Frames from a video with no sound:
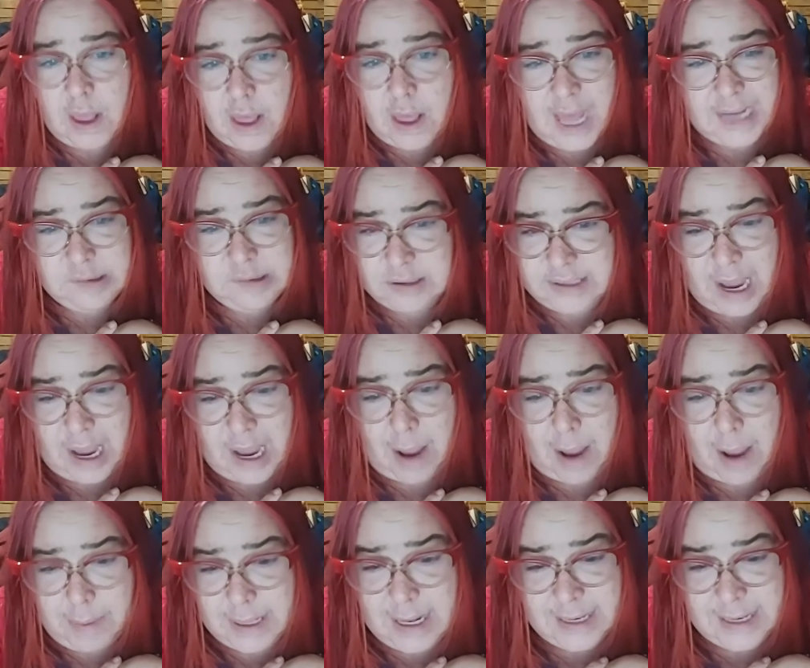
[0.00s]
that's, that,
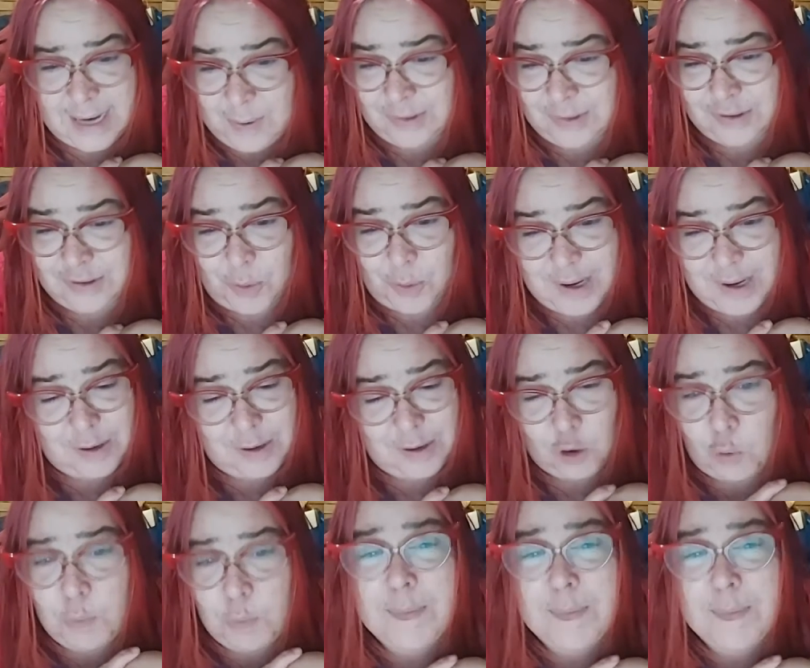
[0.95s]
I mean, there was no, you
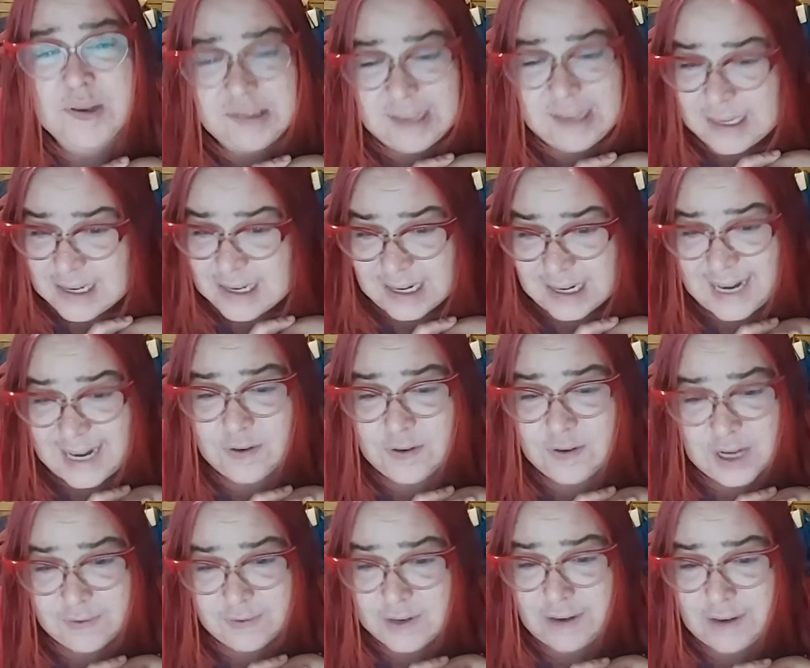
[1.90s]
know, when people say you can never
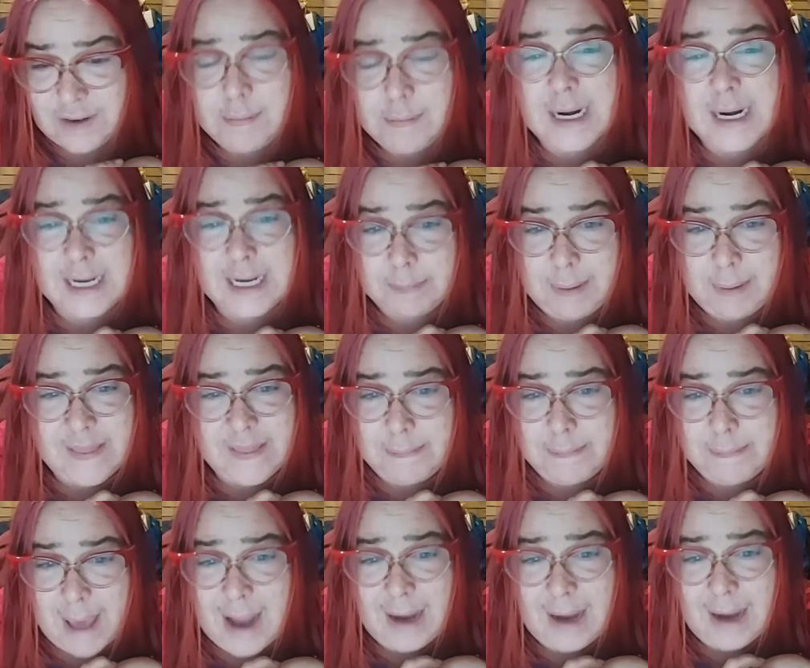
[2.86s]
give enough money to pay
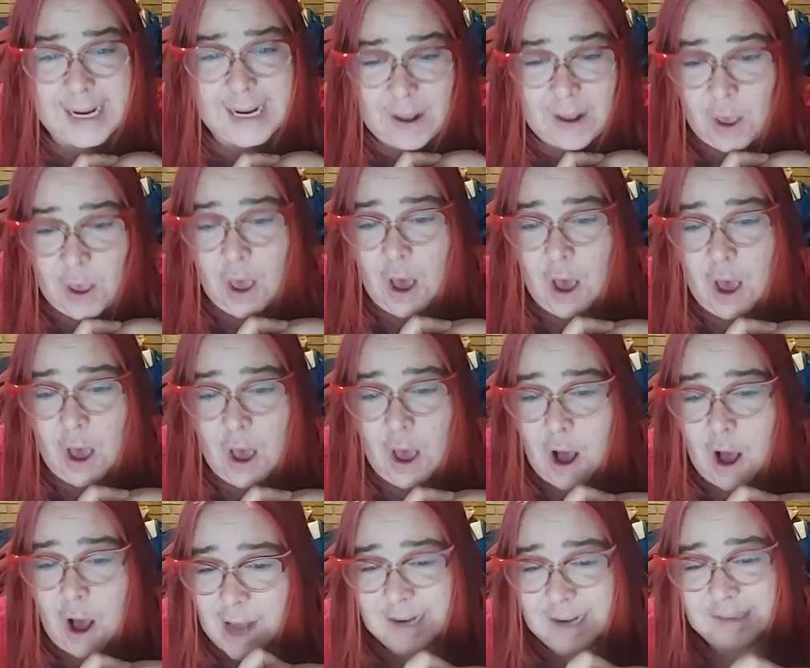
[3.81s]
that back, like
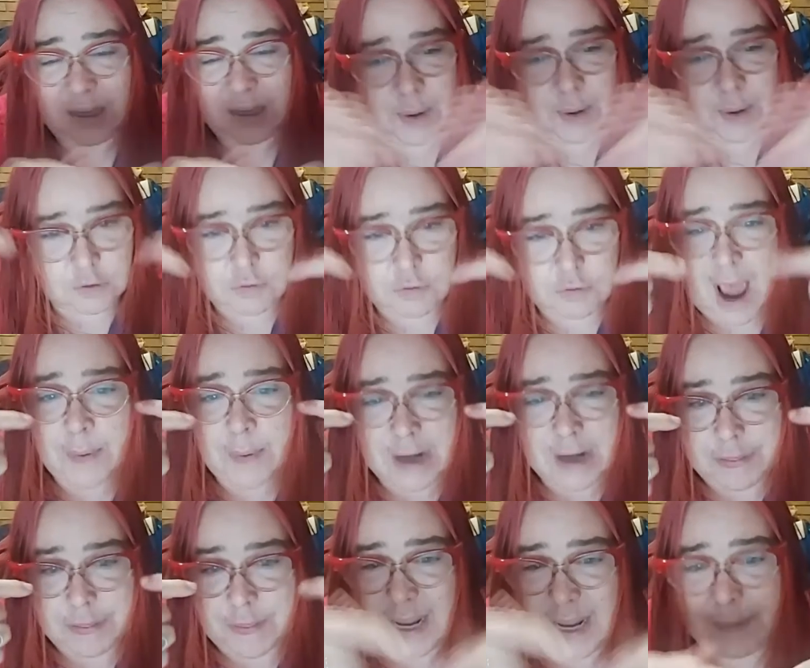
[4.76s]
honestly, I want to cry when
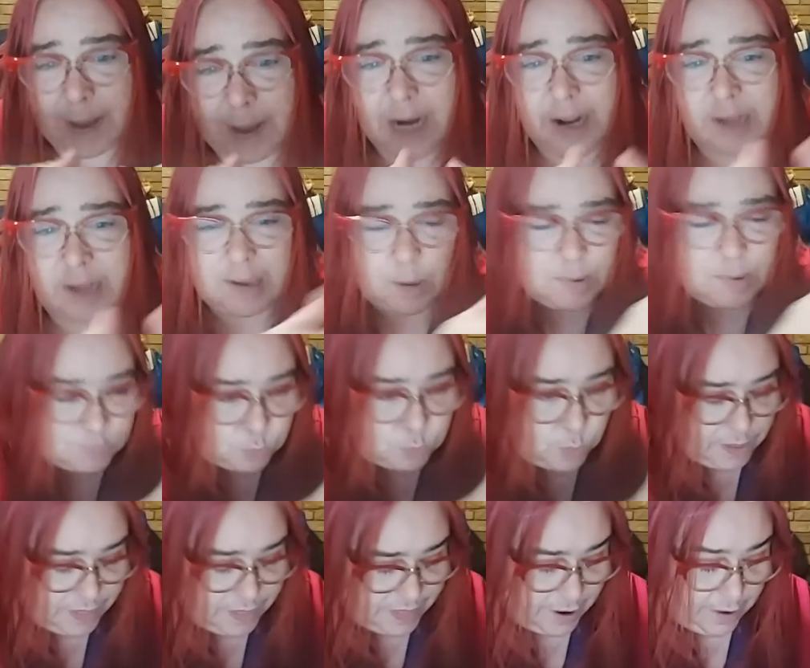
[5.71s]
I think about it because I was
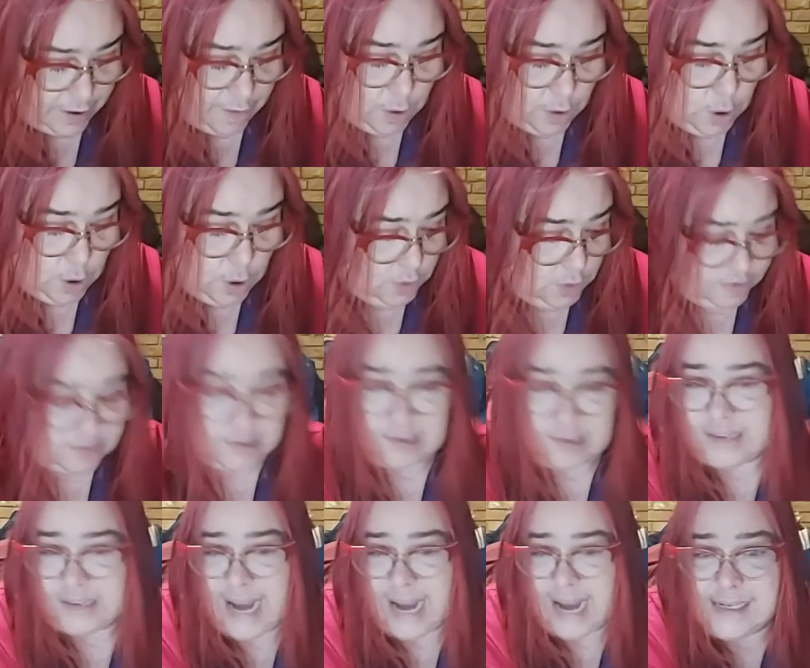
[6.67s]
with there
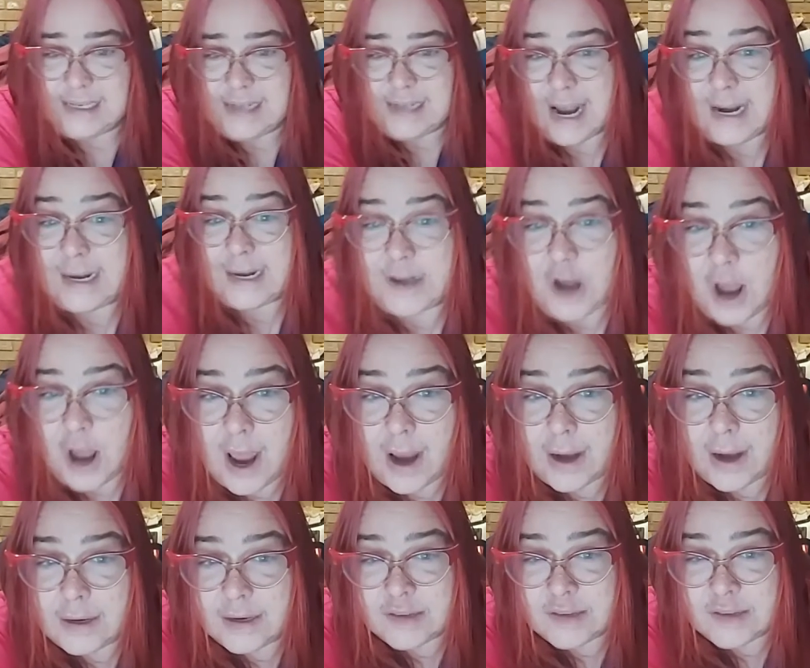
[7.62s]
since
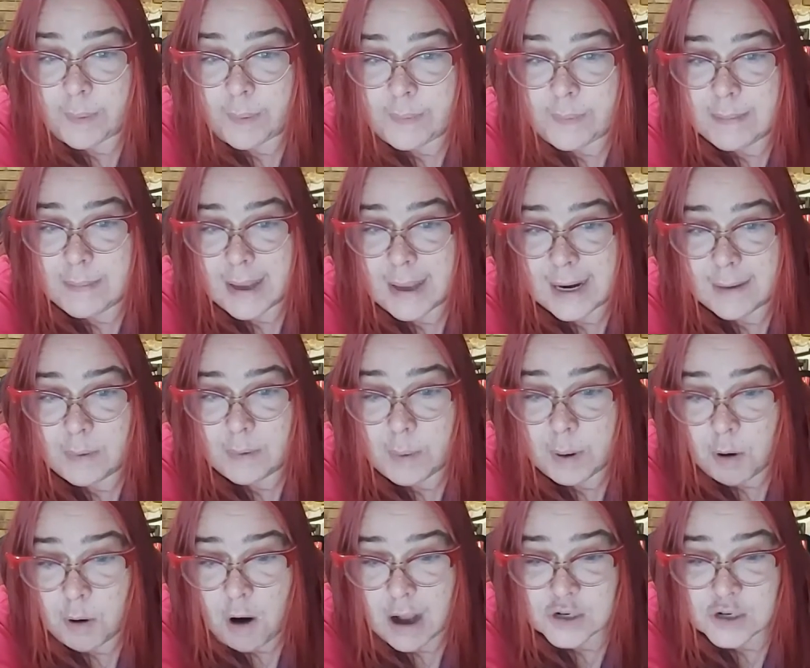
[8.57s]
1999 is when we met him, and
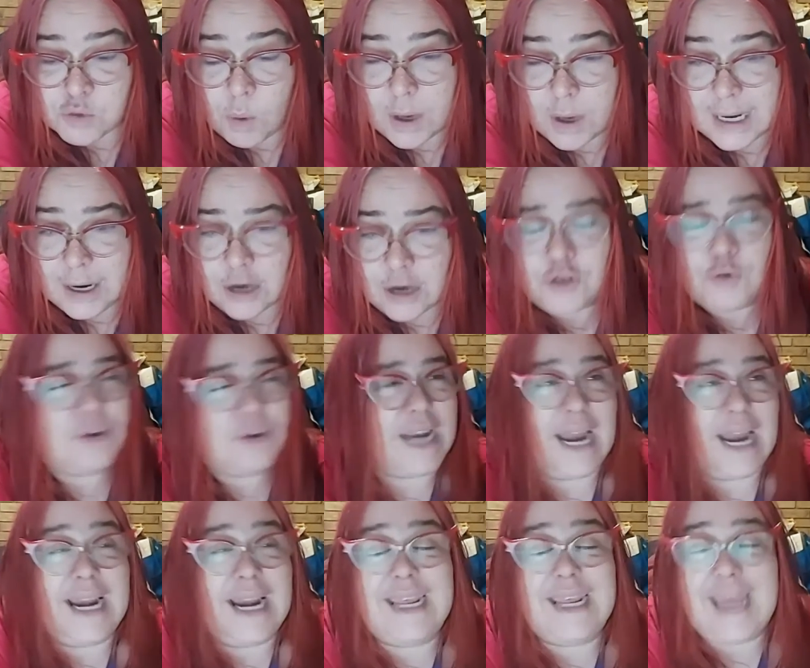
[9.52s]
we were all 20 or
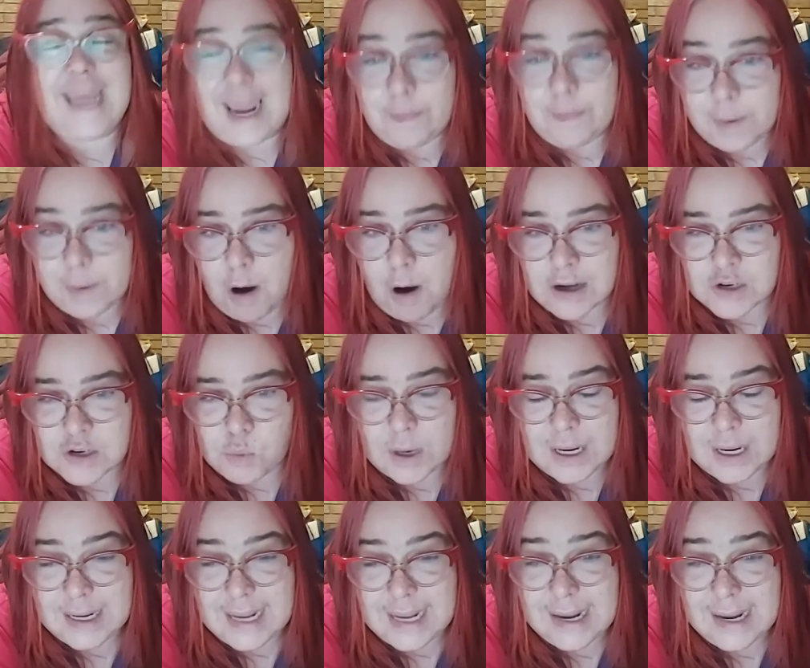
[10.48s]
98. We were all
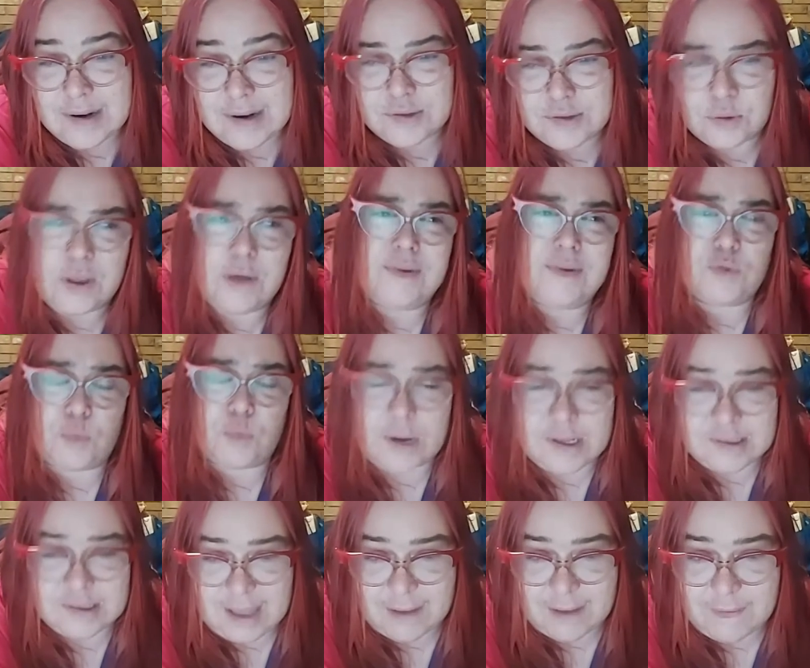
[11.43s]
28 years old. He was
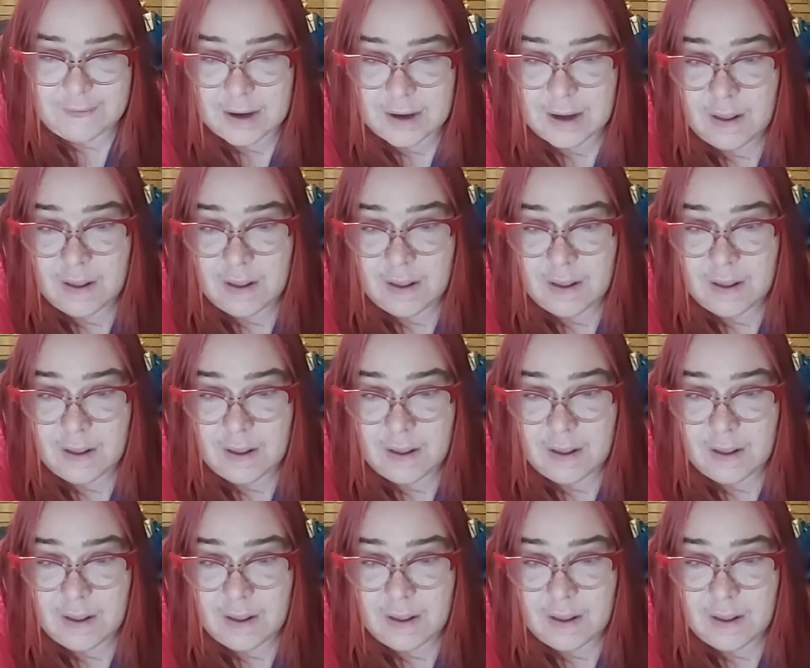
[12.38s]
27.